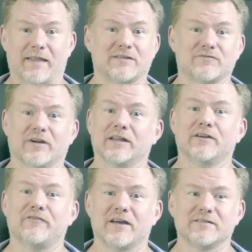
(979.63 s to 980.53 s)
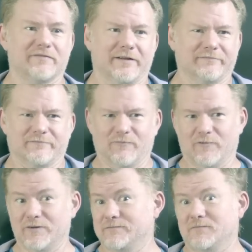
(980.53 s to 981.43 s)
That's really offensive. And it
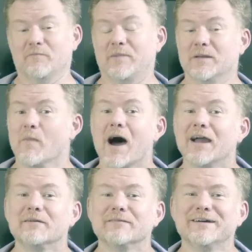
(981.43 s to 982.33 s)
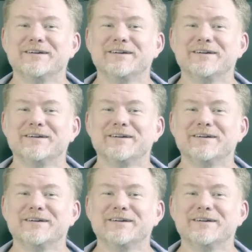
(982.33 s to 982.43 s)
wouldn't have been my